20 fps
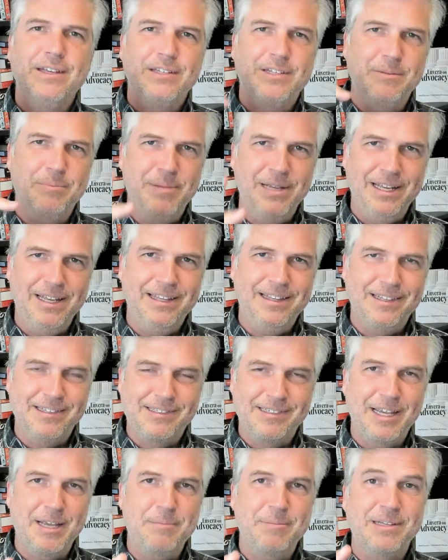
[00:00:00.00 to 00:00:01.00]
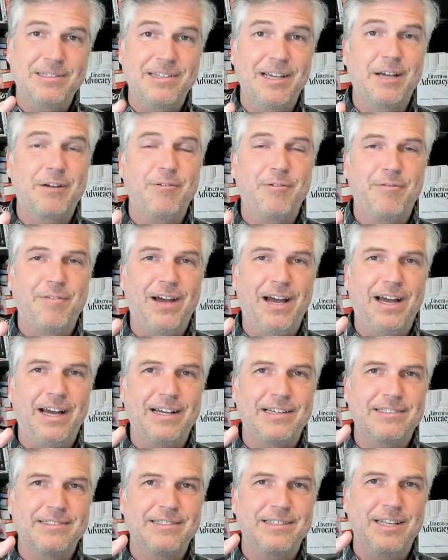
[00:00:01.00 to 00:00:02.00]
to be the same as
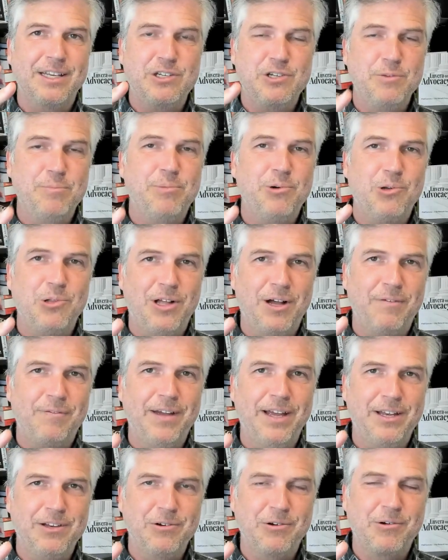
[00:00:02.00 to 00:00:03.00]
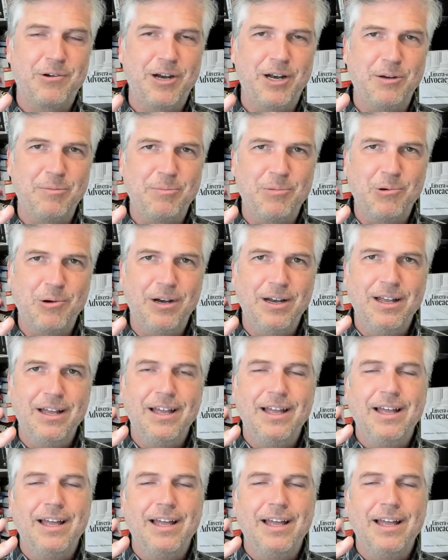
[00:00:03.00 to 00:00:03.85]
Equifax that you pull off annual credit report.